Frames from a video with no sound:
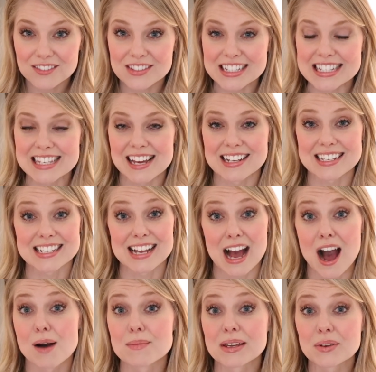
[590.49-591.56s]
It's not as
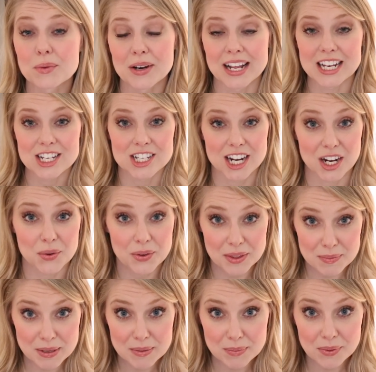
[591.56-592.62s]
common when I share it with
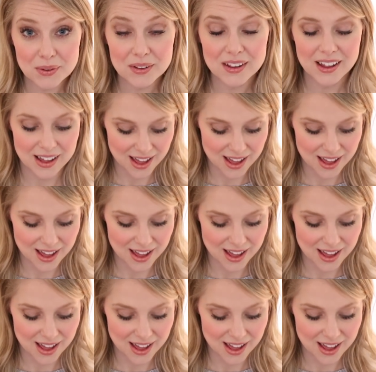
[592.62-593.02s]
people.